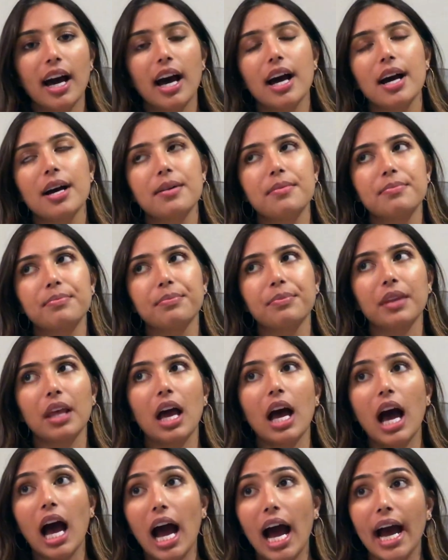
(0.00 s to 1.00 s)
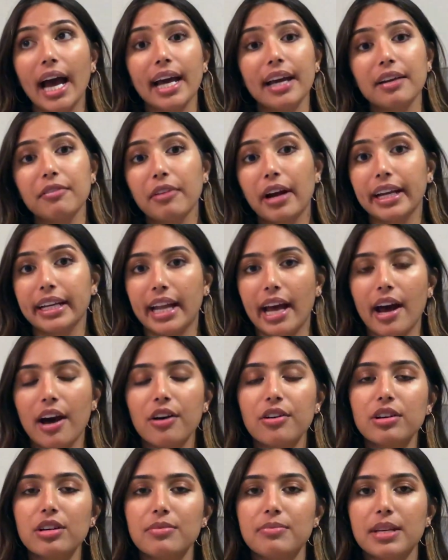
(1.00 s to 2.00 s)
I right
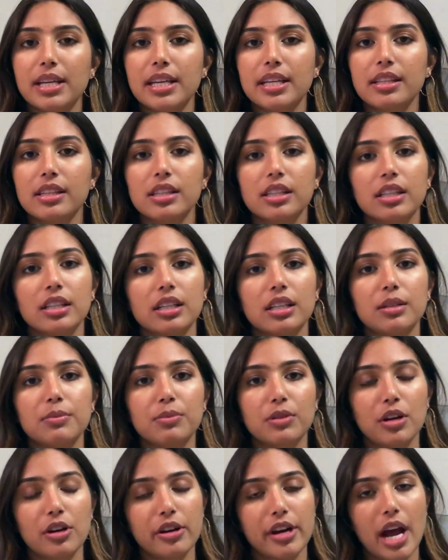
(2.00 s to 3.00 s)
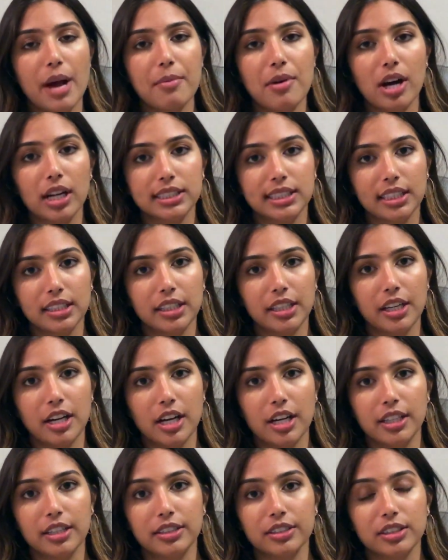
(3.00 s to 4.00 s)
now am in the program
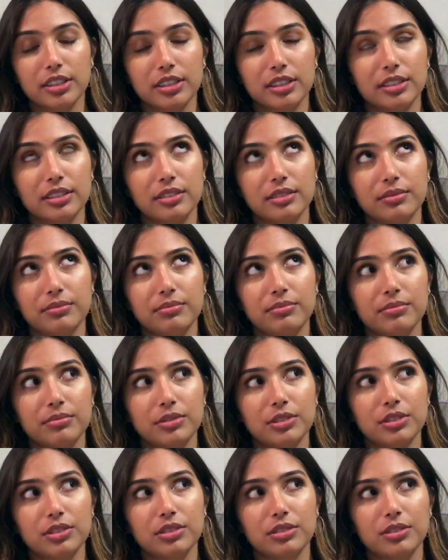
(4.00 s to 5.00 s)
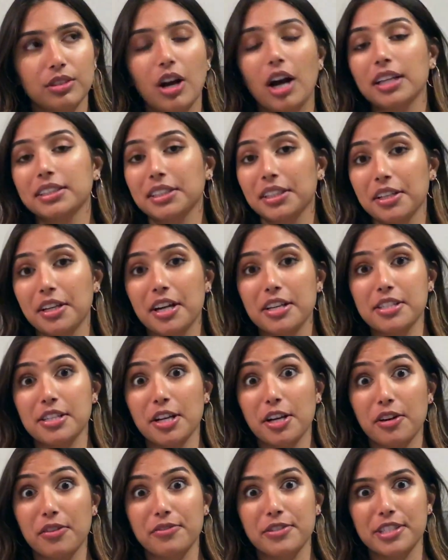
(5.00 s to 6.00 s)
Auxiliar
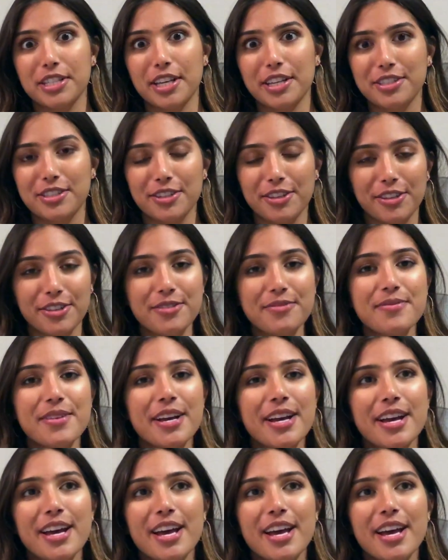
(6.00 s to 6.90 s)
de Conversacion.